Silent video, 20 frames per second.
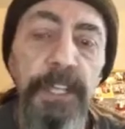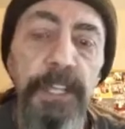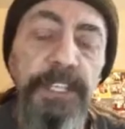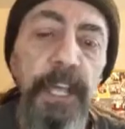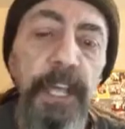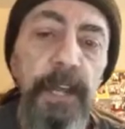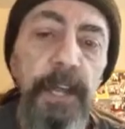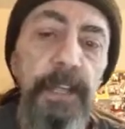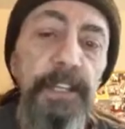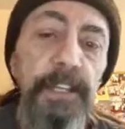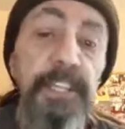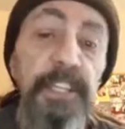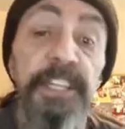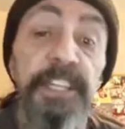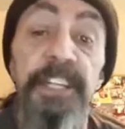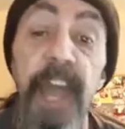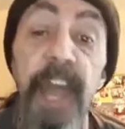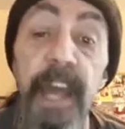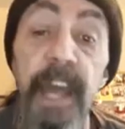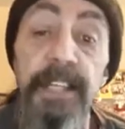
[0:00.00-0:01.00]
saying that the
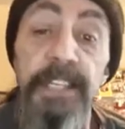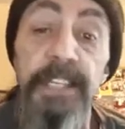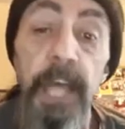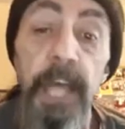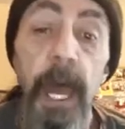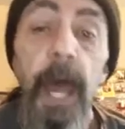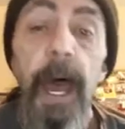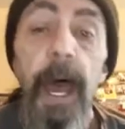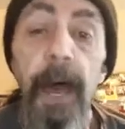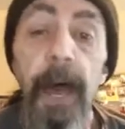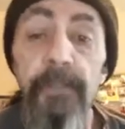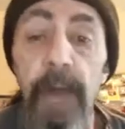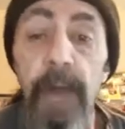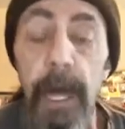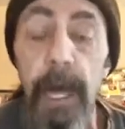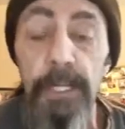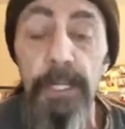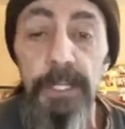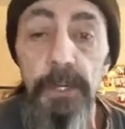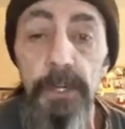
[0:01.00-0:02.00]
states have
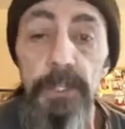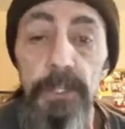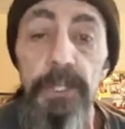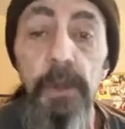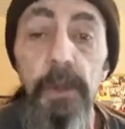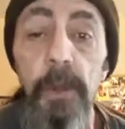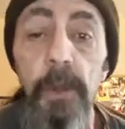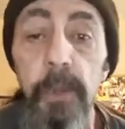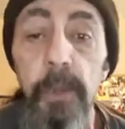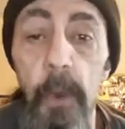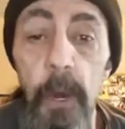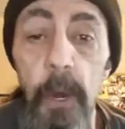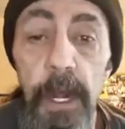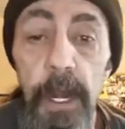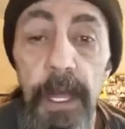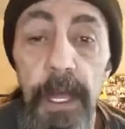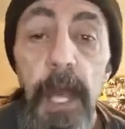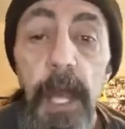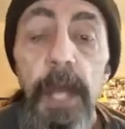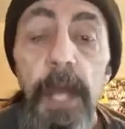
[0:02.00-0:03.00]
constitutional
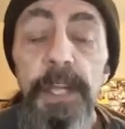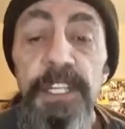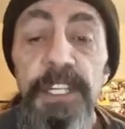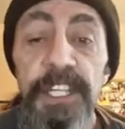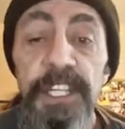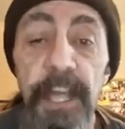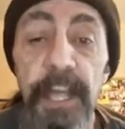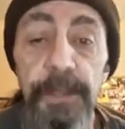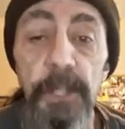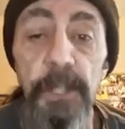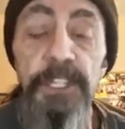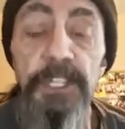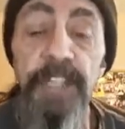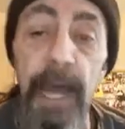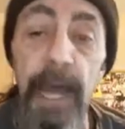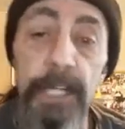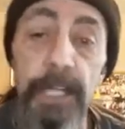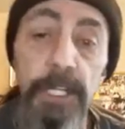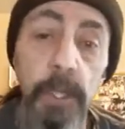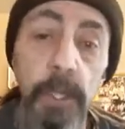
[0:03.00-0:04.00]
authority to set their
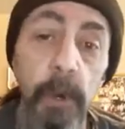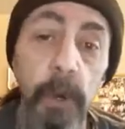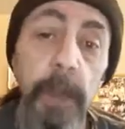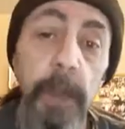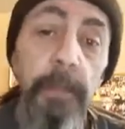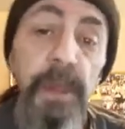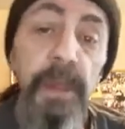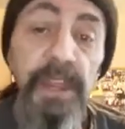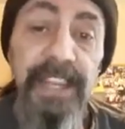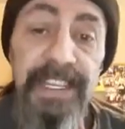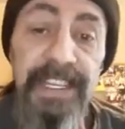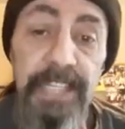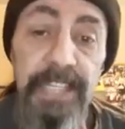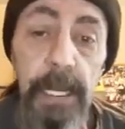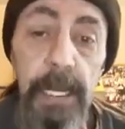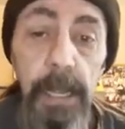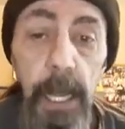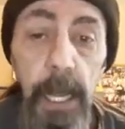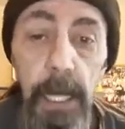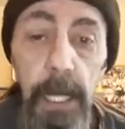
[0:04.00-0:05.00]
statutory
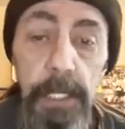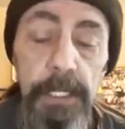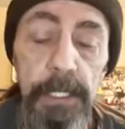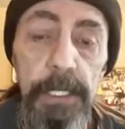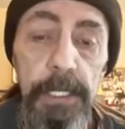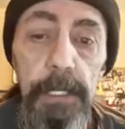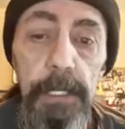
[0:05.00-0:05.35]
policing laws.